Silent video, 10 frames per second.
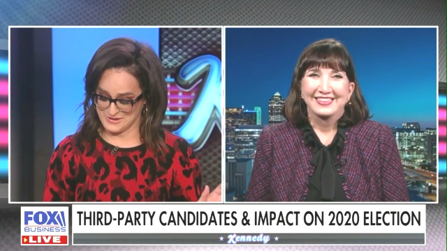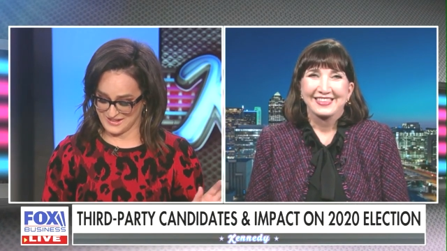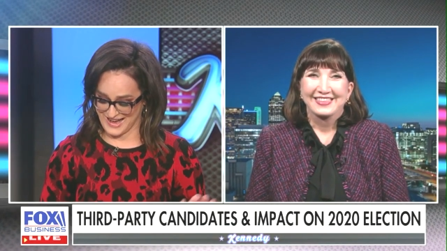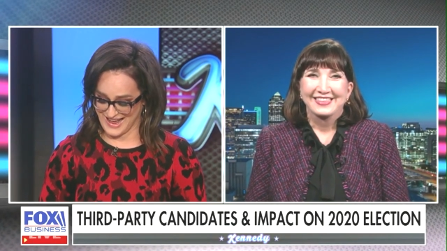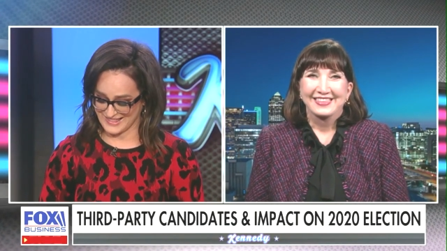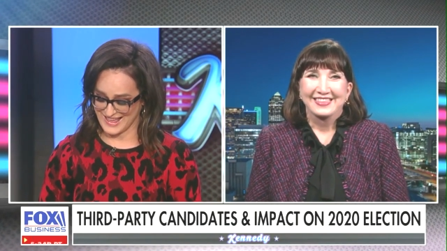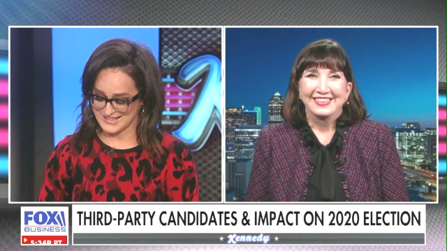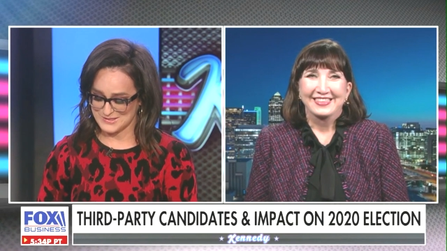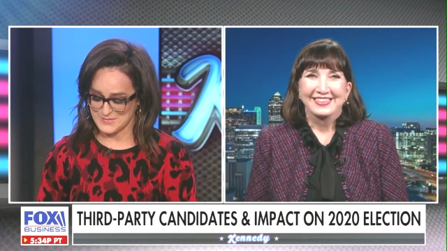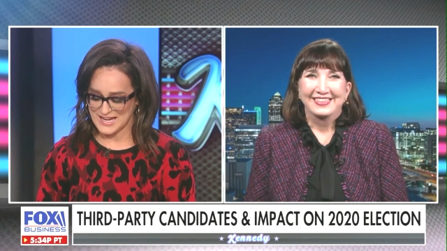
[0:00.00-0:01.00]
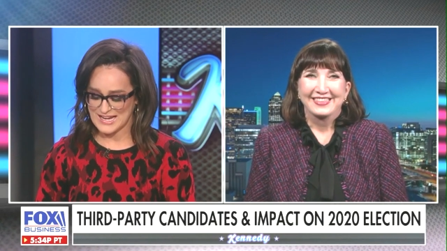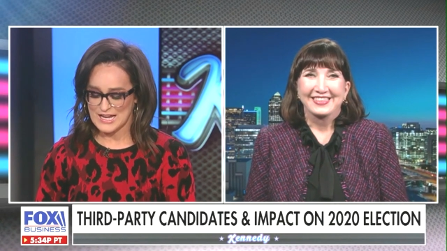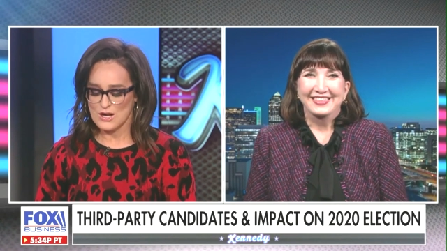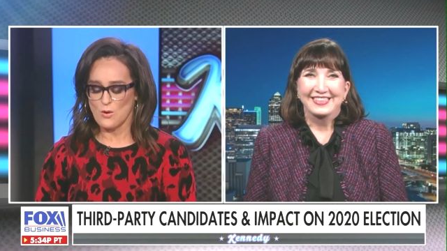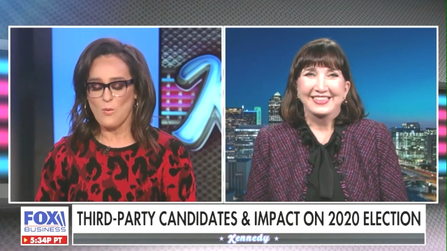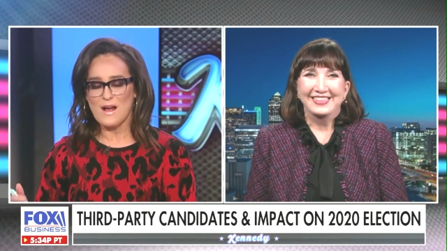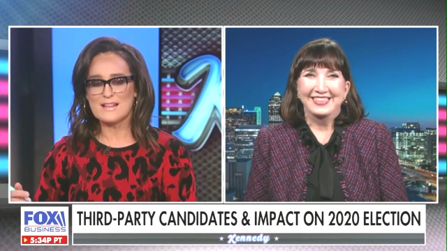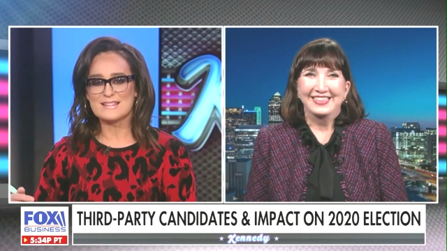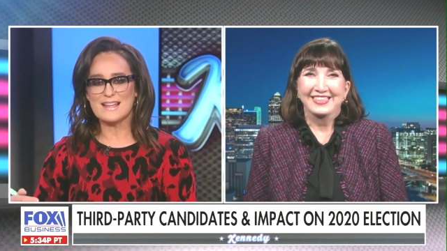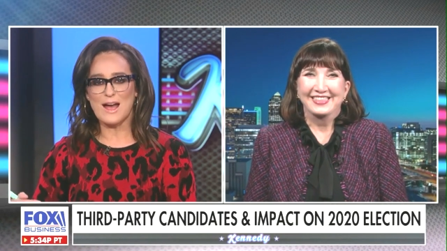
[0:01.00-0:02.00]
Speaker 1: that I had last week,
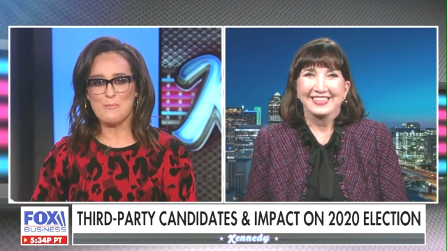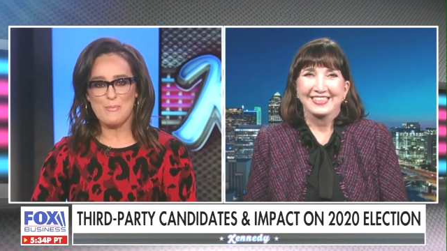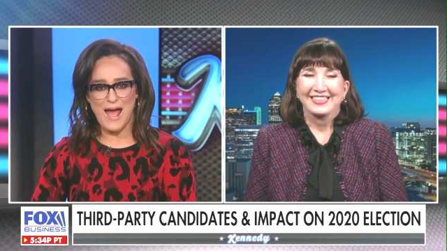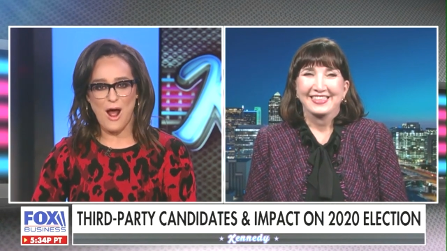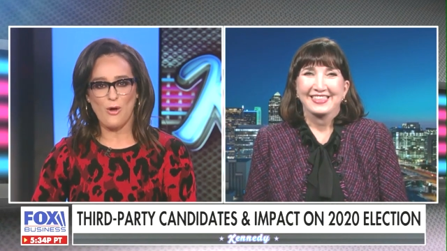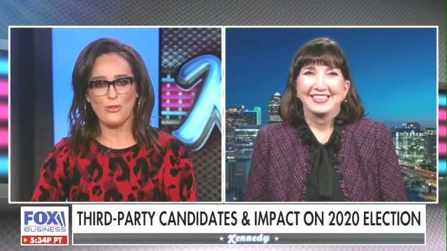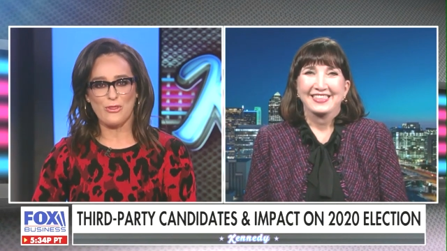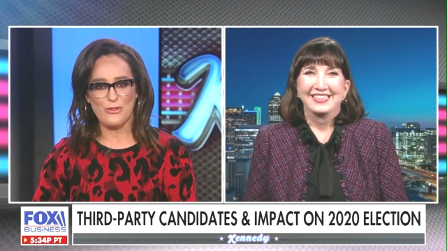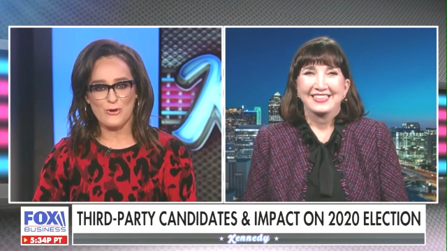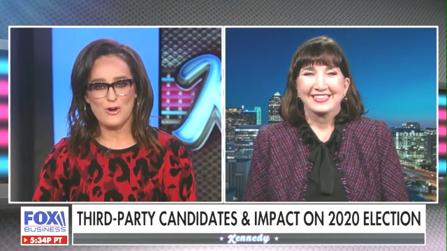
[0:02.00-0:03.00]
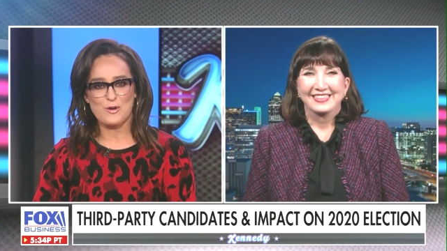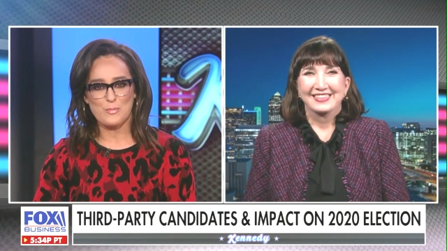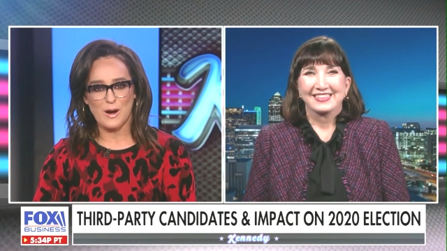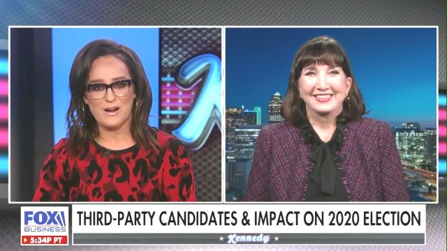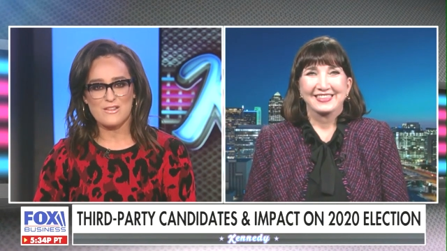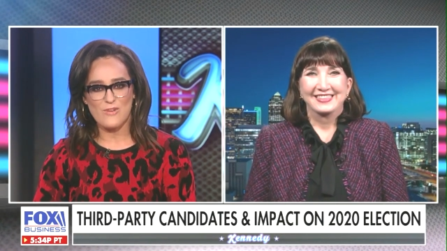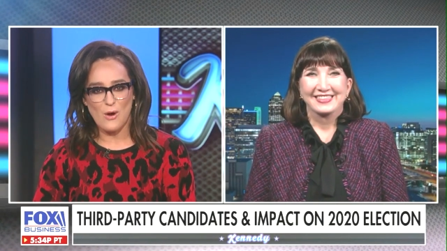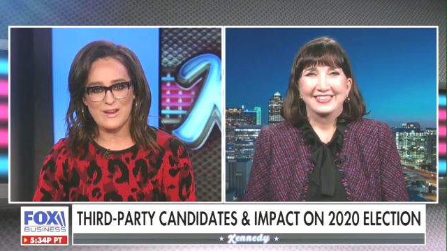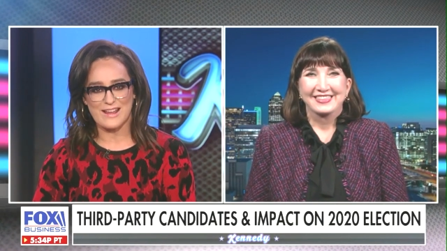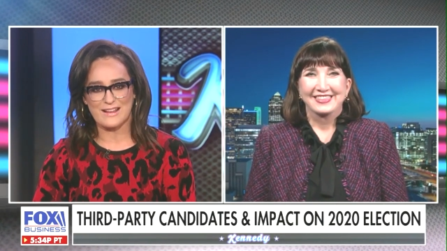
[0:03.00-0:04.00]
was about third party
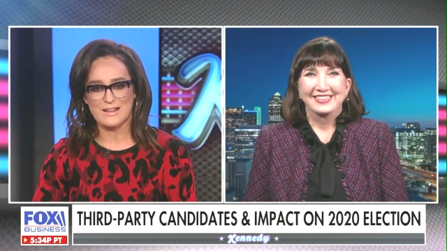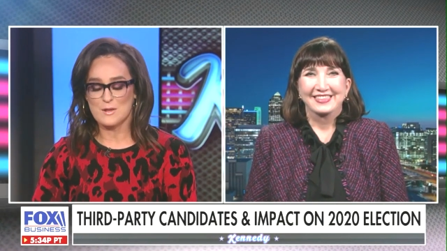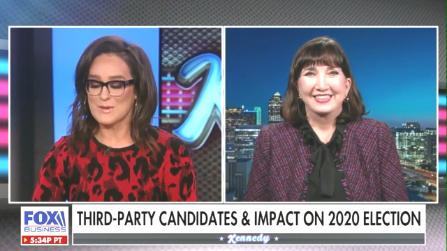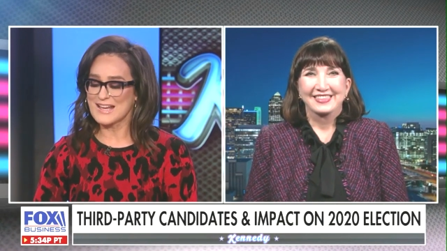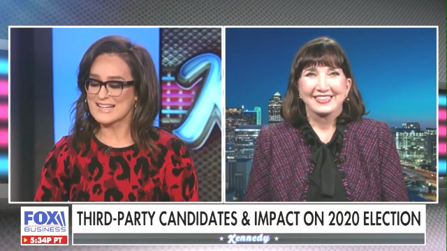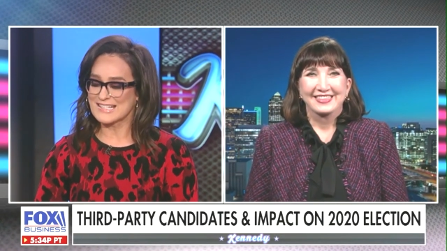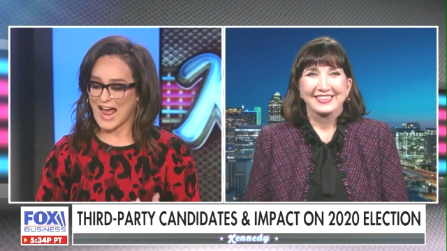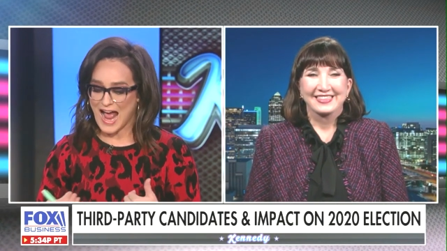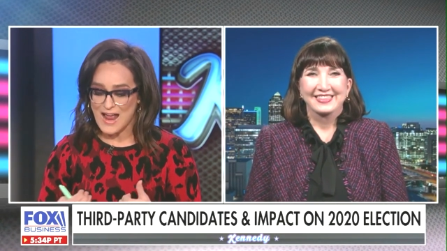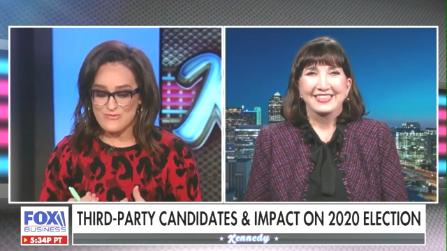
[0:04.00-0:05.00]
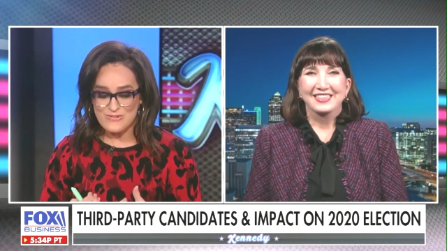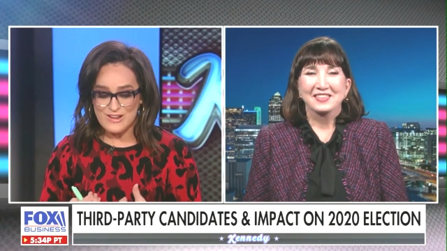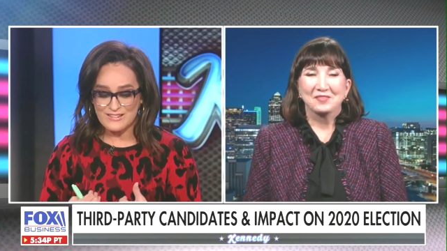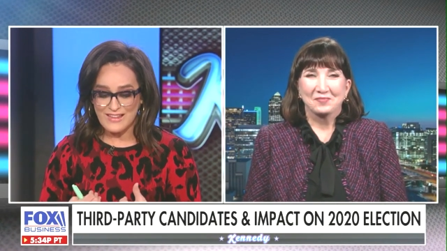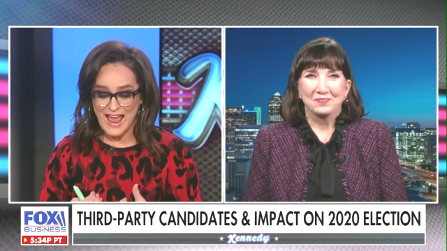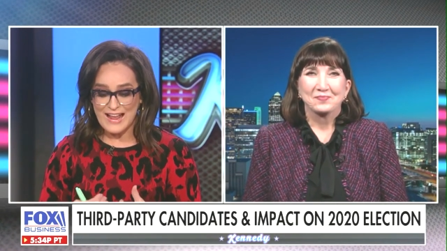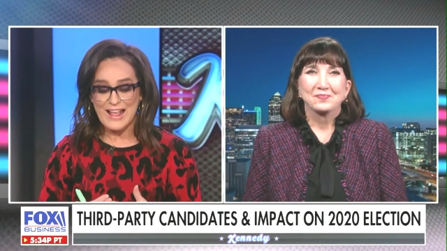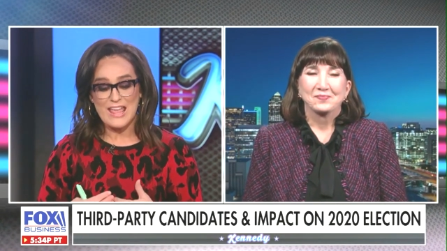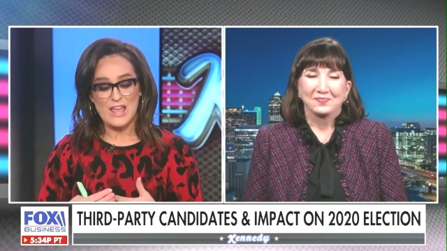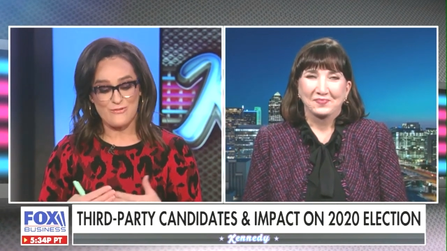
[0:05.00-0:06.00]
voting. Because I feel like
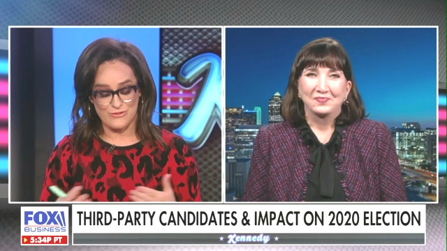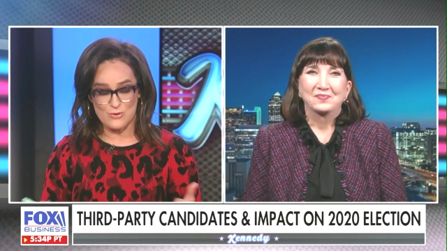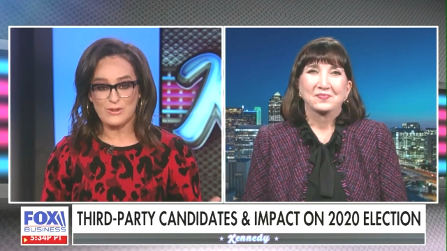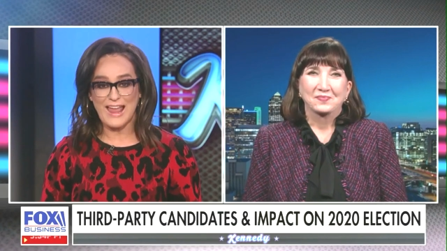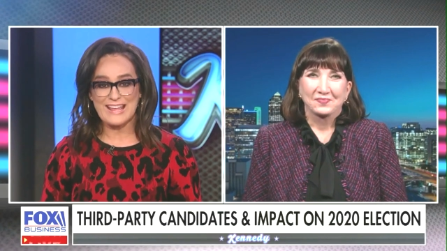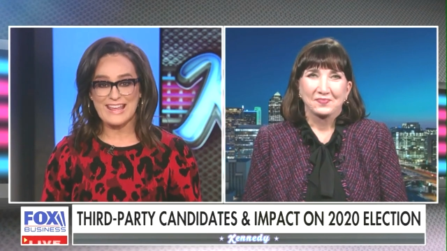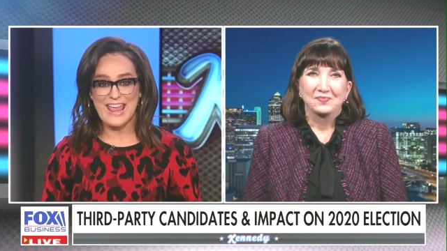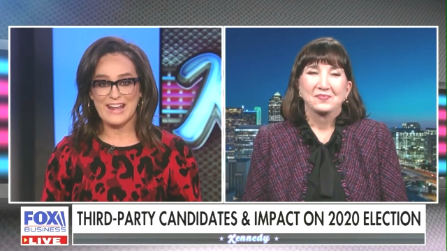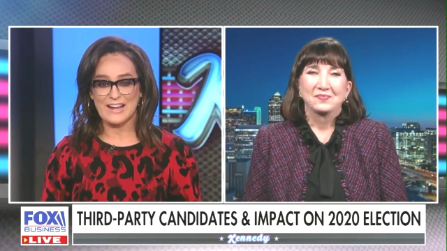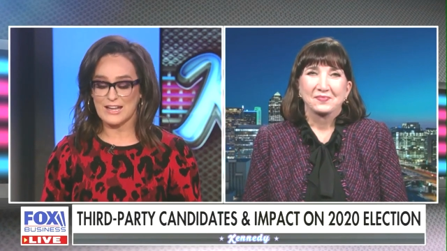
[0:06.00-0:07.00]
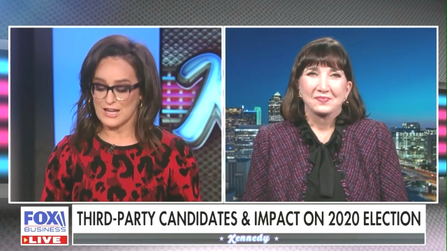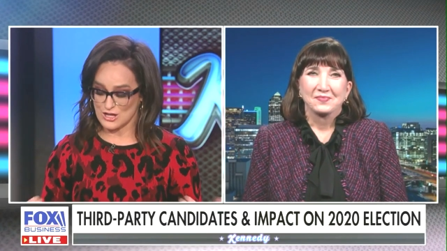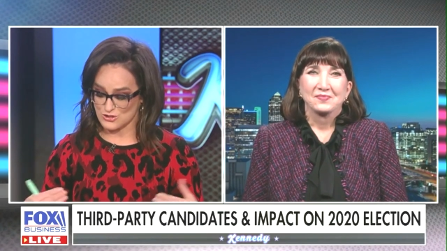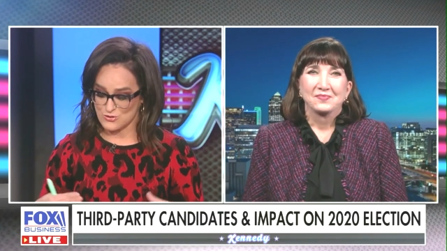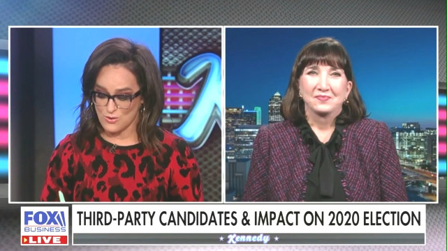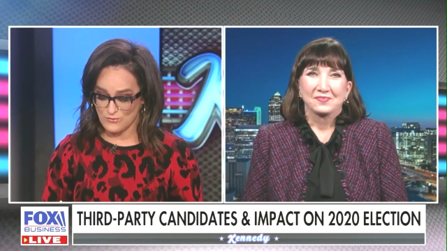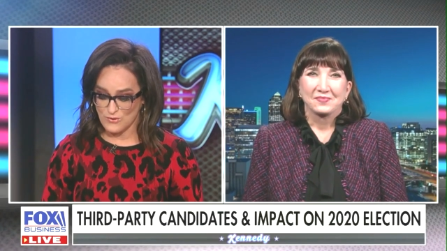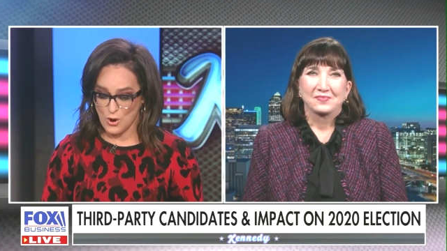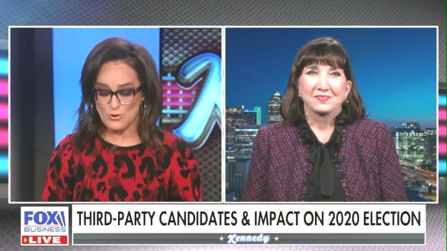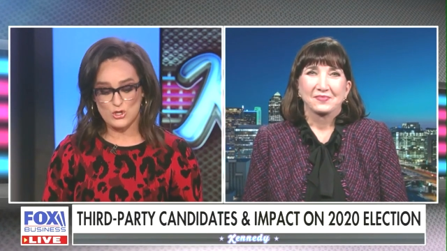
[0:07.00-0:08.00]
if you like a candidate, it's your
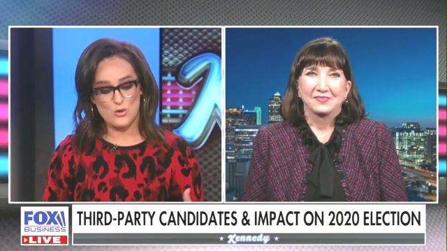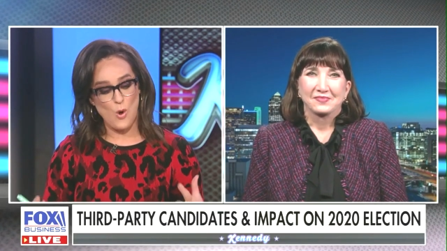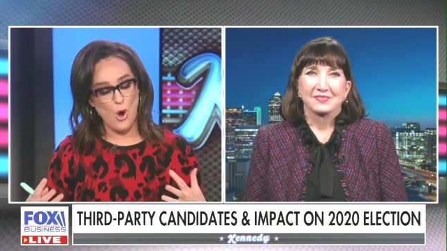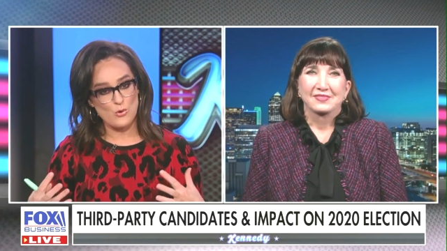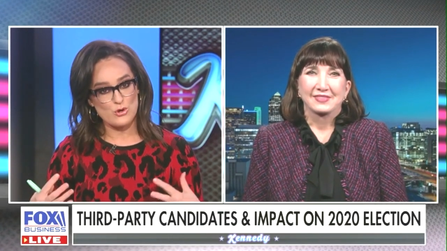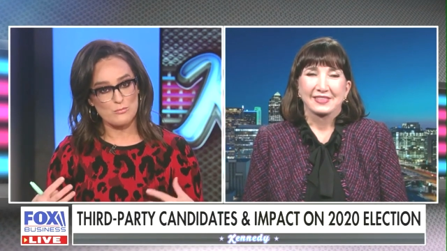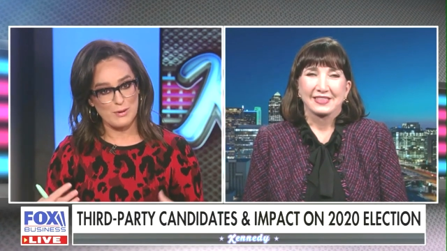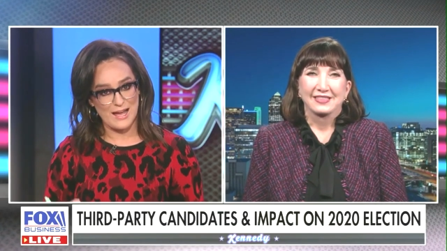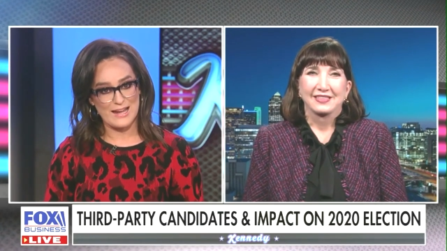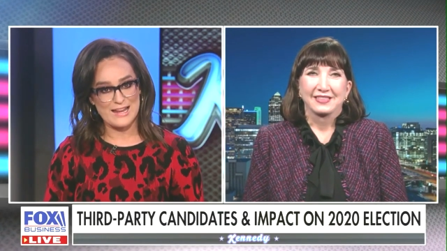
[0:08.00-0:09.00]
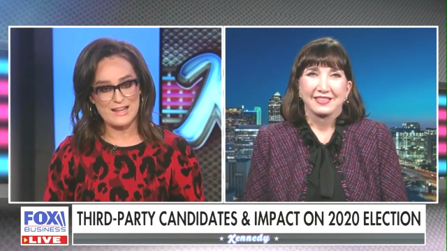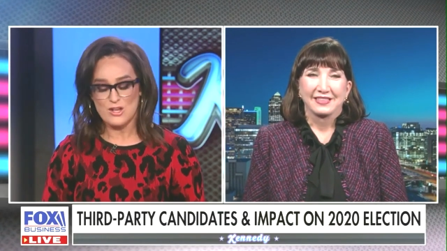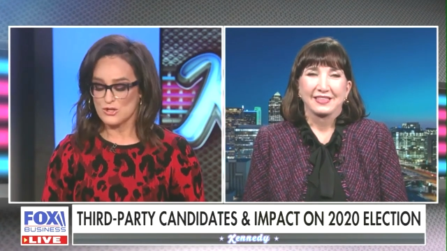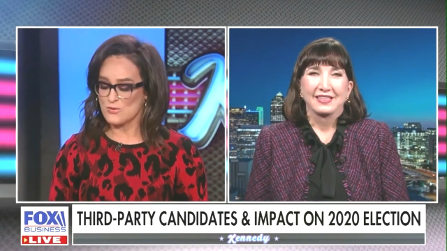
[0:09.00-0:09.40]
vote, you own your body, you